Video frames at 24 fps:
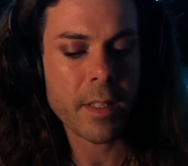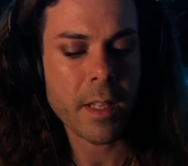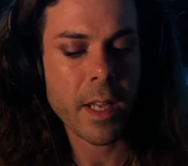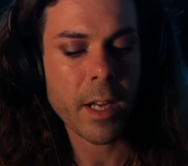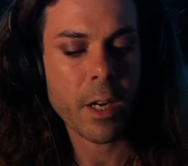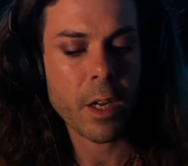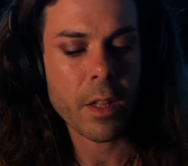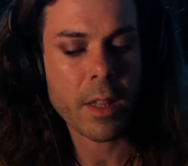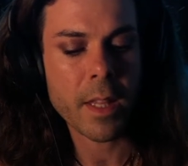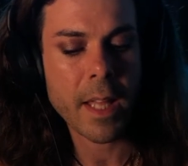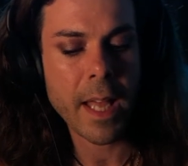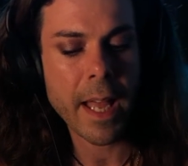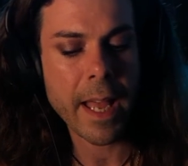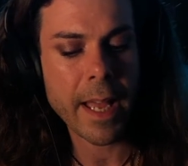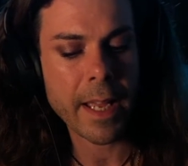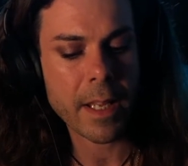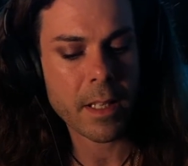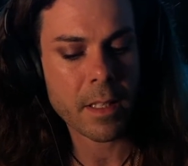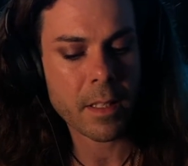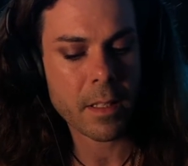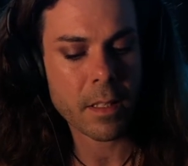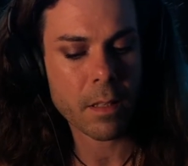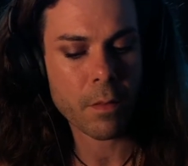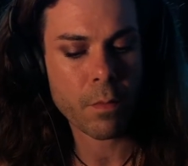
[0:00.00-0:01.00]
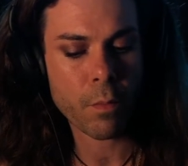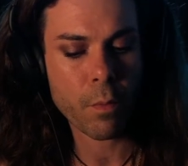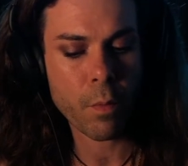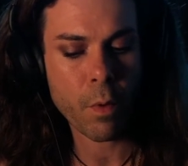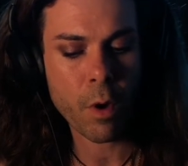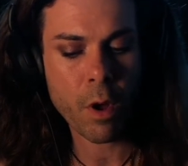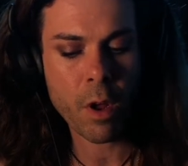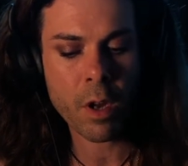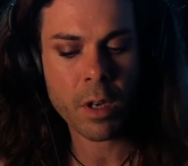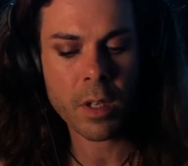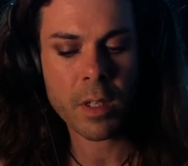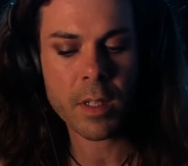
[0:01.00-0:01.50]
I got the Ace of
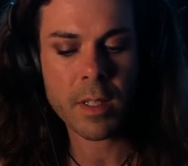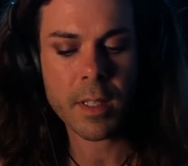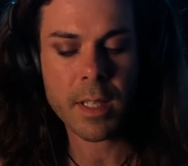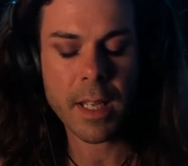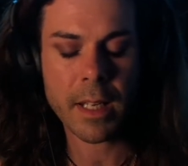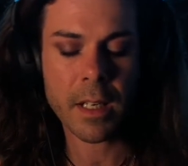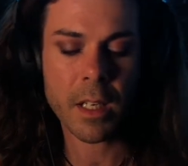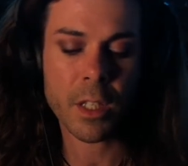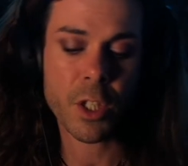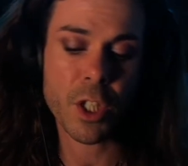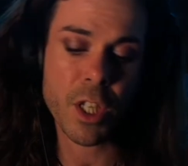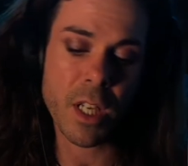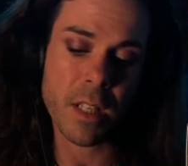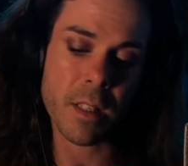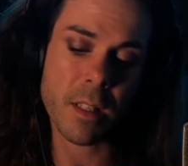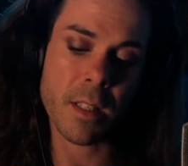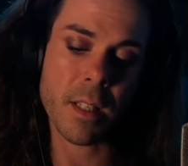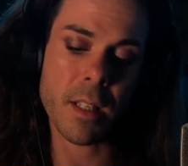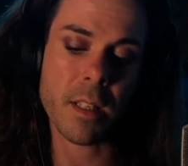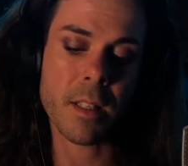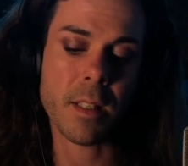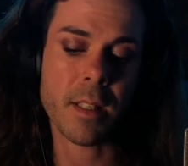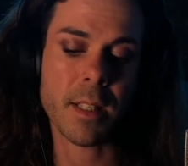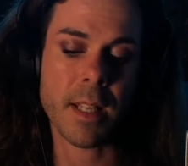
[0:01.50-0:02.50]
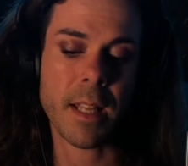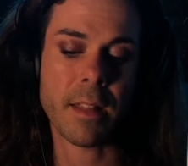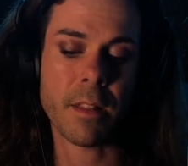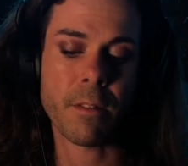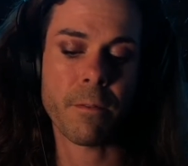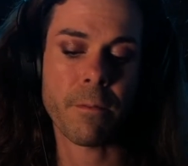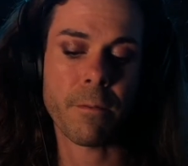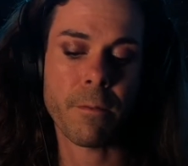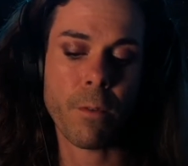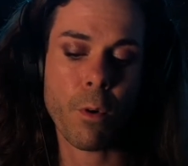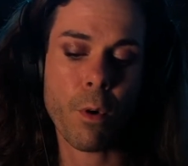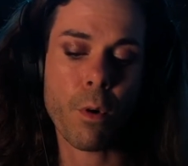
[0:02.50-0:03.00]
Wands and the Justice and the
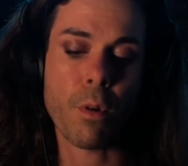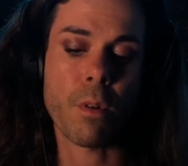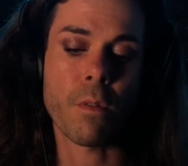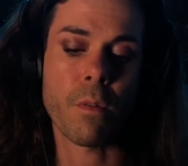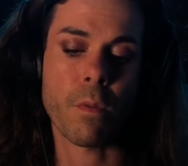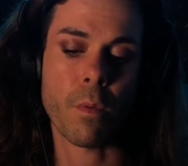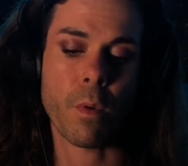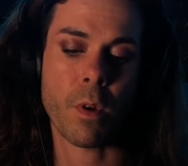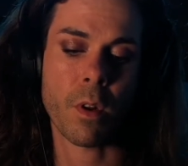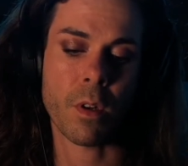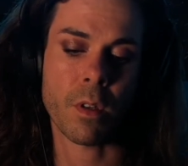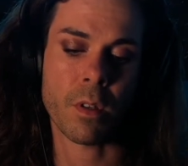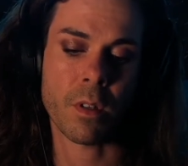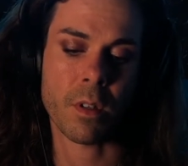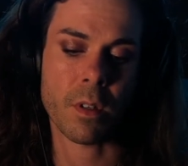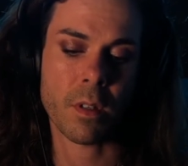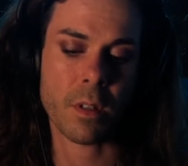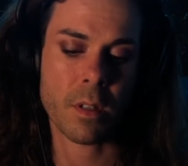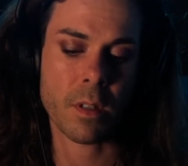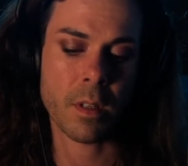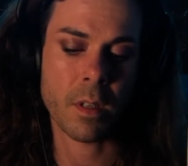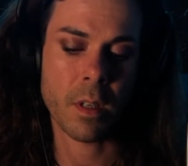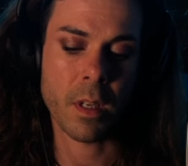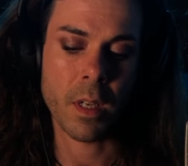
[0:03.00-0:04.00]
Four of Wands.